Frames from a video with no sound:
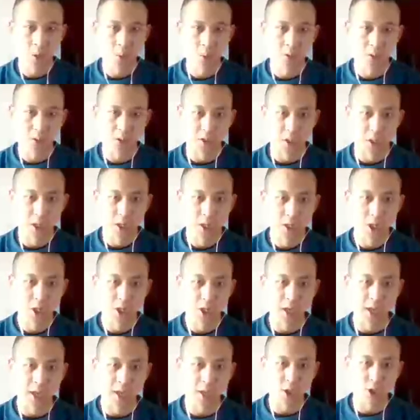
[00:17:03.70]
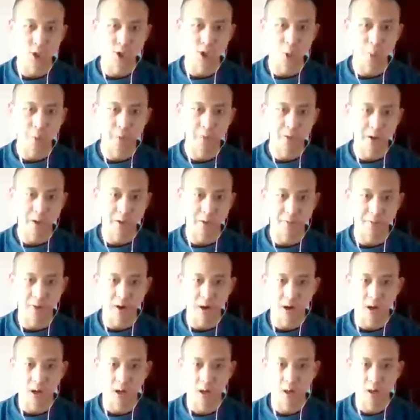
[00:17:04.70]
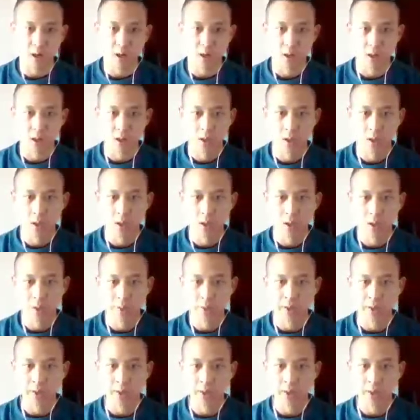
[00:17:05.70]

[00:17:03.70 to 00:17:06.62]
which is she can't jump very far. Right.